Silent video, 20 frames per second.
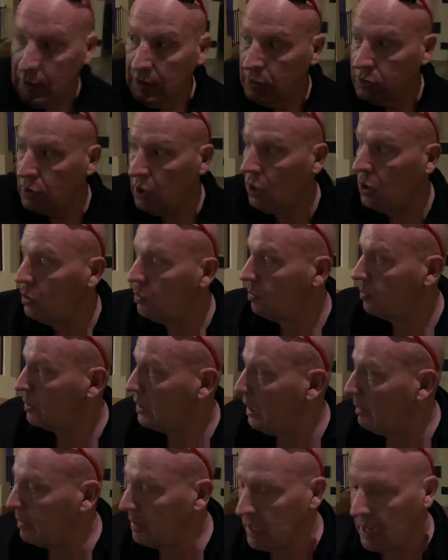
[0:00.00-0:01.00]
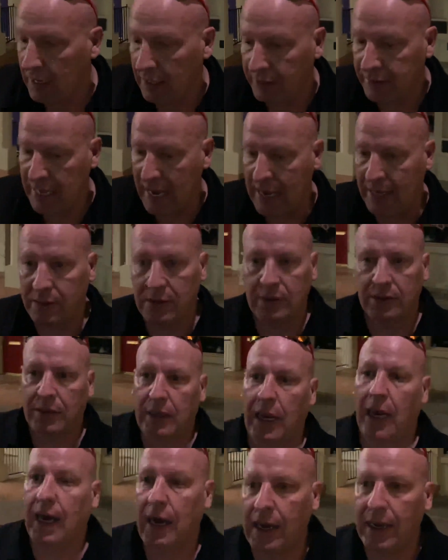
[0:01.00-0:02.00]
So keep an eye on that.
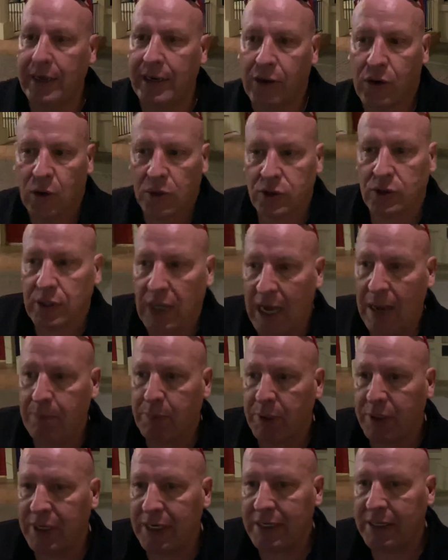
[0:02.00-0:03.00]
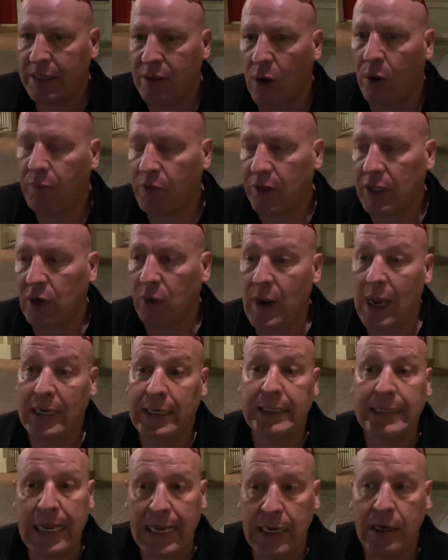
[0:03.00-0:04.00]
Uh, and of course, I'm predicting hopefully
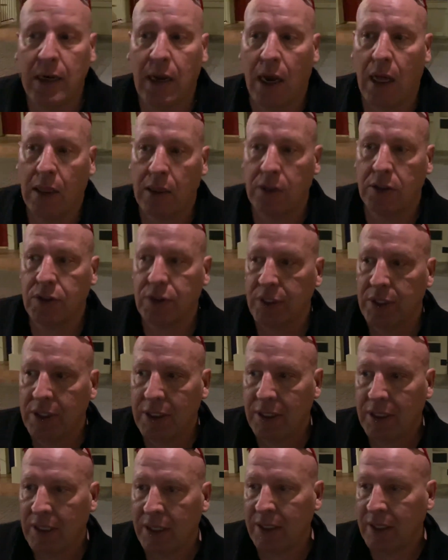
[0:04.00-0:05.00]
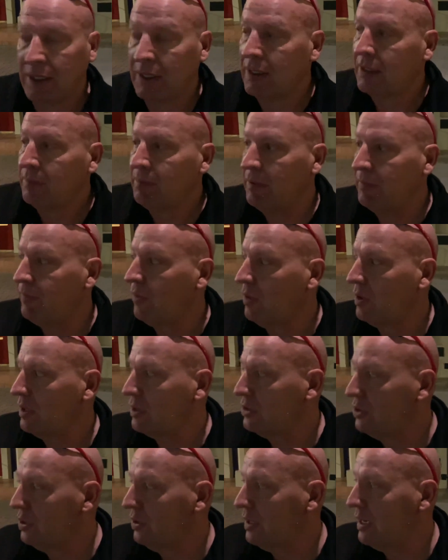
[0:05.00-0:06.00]
around $10 before the
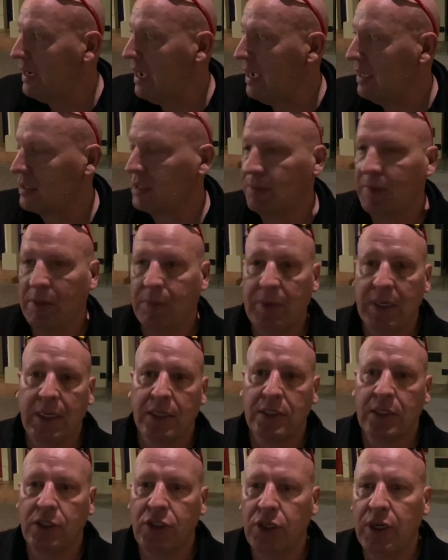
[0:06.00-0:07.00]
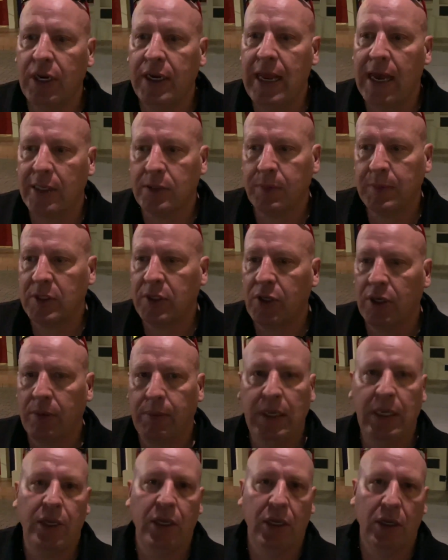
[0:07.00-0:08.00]
June announcement because the June announcement is going to
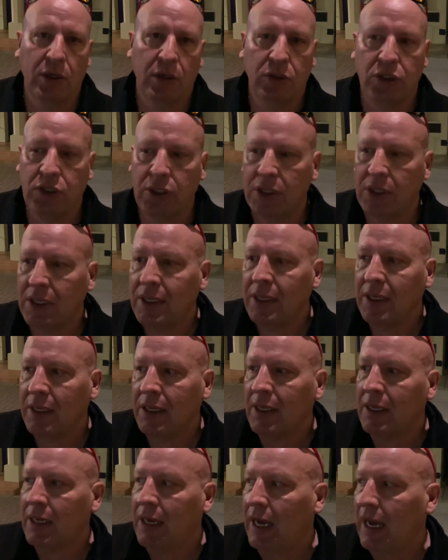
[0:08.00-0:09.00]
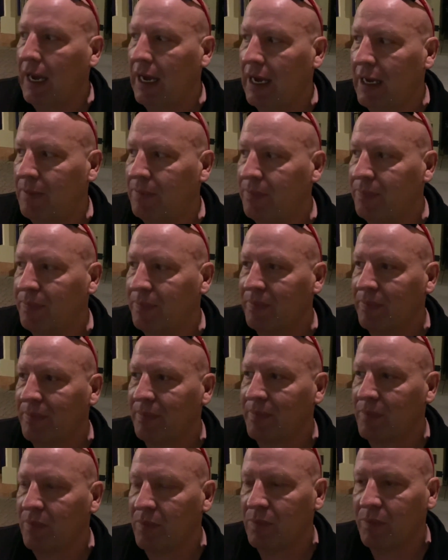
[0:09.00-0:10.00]
be huge. Um,
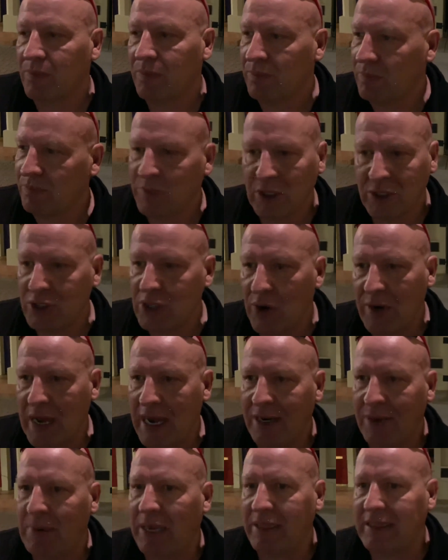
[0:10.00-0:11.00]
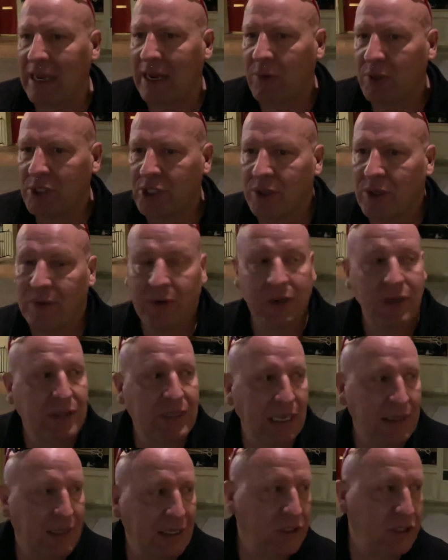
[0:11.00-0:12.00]
there's no doubt about that whatsoever.
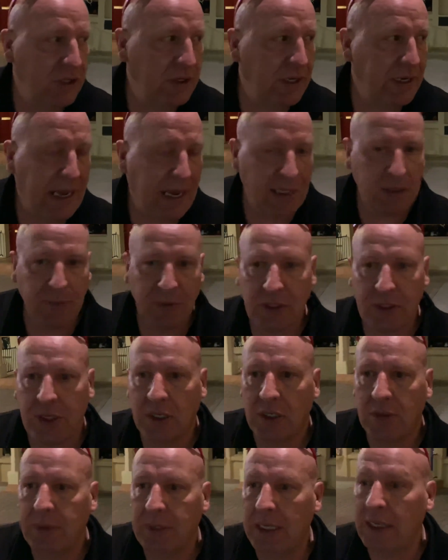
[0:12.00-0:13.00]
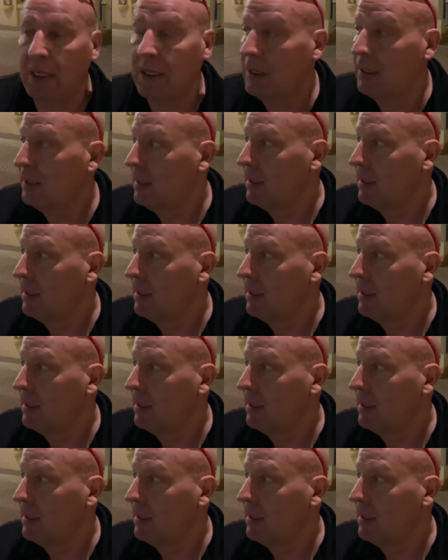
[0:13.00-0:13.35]
That the June announcement is going to be